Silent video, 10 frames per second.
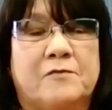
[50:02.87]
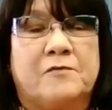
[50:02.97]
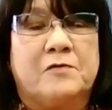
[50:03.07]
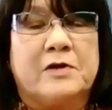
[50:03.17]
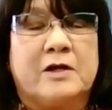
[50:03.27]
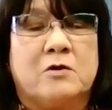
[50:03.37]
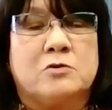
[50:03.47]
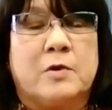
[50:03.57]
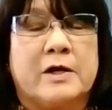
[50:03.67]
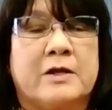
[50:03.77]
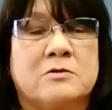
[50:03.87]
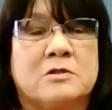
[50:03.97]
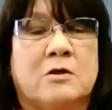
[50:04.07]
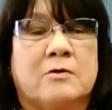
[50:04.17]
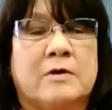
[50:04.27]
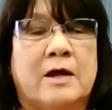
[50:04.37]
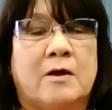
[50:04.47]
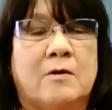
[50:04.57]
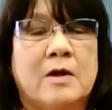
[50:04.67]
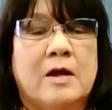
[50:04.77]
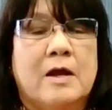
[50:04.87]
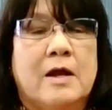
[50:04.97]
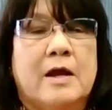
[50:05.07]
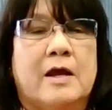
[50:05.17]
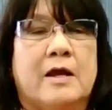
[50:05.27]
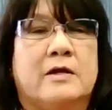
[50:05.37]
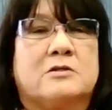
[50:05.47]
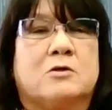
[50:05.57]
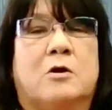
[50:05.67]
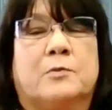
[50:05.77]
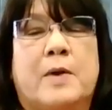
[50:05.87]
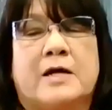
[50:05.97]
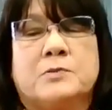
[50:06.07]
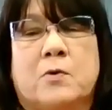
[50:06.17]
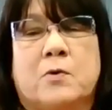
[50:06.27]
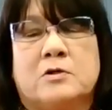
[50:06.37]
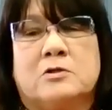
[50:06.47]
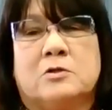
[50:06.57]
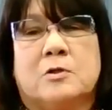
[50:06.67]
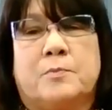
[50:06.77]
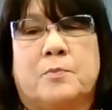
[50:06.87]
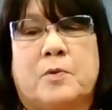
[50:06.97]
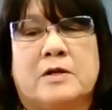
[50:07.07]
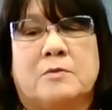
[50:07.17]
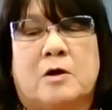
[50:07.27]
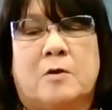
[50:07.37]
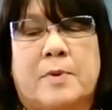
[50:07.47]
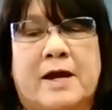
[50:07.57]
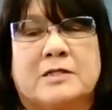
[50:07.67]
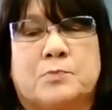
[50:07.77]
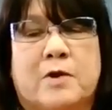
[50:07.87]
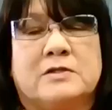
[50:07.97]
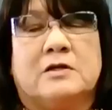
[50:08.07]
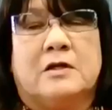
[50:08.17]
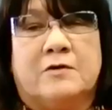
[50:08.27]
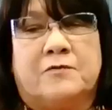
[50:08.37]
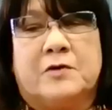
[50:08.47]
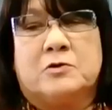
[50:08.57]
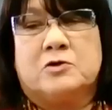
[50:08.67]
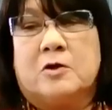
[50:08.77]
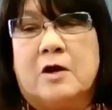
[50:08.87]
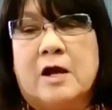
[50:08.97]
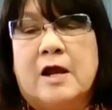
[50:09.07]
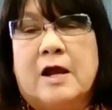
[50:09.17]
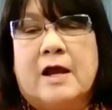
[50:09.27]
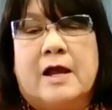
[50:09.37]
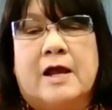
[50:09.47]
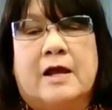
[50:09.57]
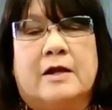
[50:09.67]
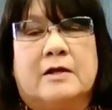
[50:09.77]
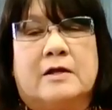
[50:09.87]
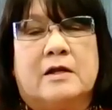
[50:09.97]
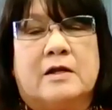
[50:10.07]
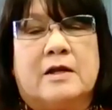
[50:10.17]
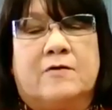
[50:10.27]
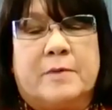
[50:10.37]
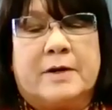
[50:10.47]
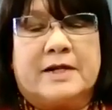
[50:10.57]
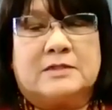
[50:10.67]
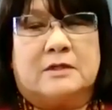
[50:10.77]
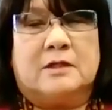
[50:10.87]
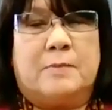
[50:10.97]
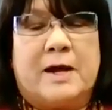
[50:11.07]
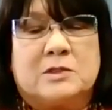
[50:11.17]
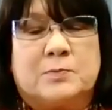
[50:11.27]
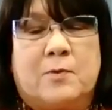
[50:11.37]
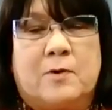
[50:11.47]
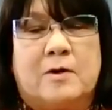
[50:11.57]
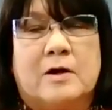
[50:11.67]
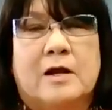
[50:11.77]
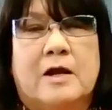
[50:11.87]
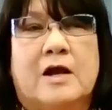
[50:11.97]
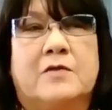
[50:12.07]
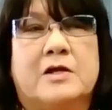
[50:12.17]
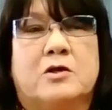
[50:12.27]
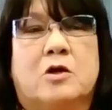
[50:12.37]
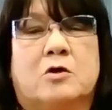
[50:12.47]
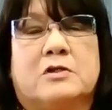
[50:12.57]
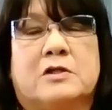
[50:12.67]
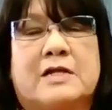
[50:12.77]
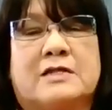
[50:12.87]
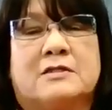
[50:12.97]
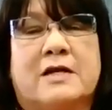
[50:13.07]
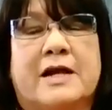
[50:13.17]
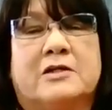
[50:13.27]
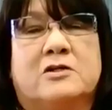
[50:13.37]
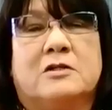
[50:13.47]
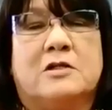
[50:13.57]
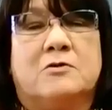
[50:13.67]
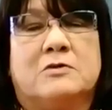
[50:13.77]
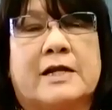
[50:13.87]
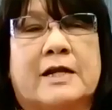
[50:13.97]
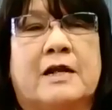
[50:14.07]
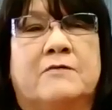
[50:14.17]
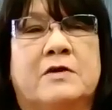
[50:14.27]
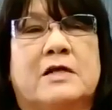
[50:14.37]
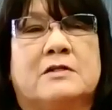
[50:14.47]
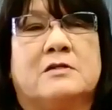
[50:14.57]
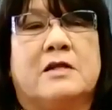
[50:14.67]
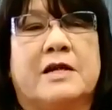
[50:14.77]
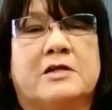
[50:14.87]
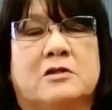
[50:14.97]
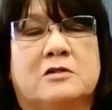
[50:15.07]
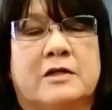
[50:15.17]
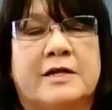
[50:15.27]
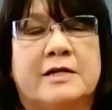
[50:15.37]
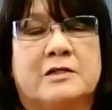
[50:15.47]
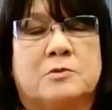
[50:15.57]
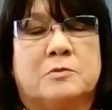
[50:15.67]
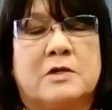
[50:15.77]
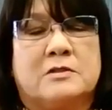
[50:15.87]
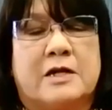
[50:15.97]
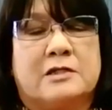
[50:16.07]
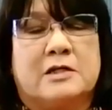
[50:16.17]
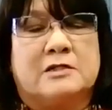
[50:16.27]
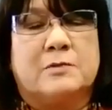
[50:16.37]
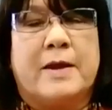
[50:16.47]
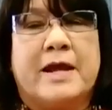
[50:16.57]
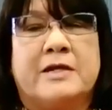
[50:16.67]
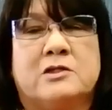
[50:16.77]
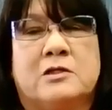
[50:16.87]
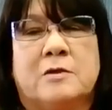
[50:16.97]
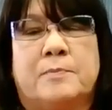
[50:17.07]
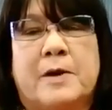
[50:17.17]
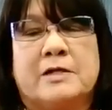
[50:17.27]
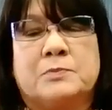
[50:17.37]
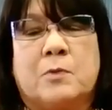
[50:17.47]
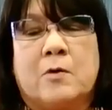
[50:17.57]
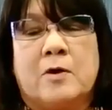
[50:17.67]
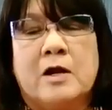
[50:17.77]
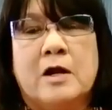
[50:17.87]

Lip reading: 15 or 20 years ago now, and it's called Passport to our Past, Present, and Future. And everybody gets a little passport, and then you go to the destinations. There's 11 destinations, and each destination has a page in the passport,